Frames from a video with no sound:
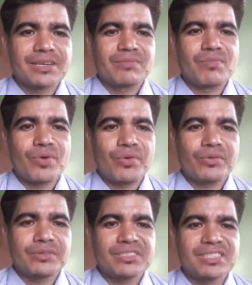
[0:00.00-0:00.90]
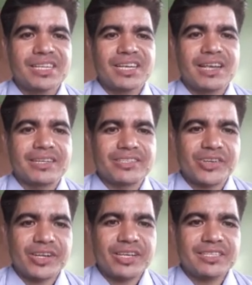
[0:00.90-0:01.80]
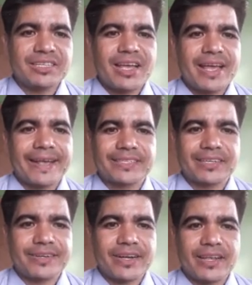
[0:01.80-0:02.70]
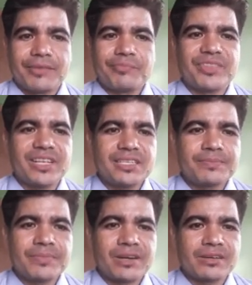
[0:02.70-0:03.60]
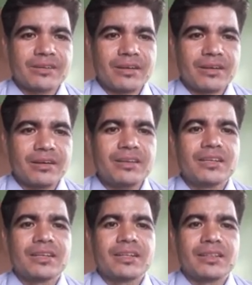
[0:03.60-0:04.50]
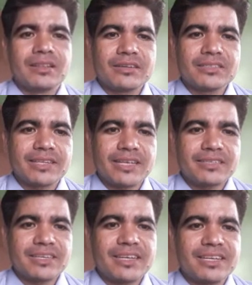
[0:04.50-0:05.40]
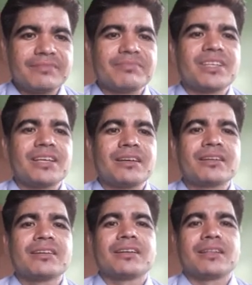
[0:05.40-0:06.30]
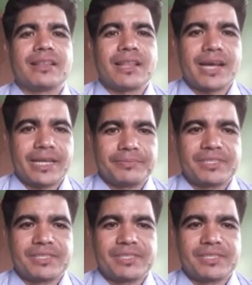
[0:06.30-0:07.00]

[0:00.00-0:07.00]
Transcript: bones, trees, etc. This brought a lot change in their lives.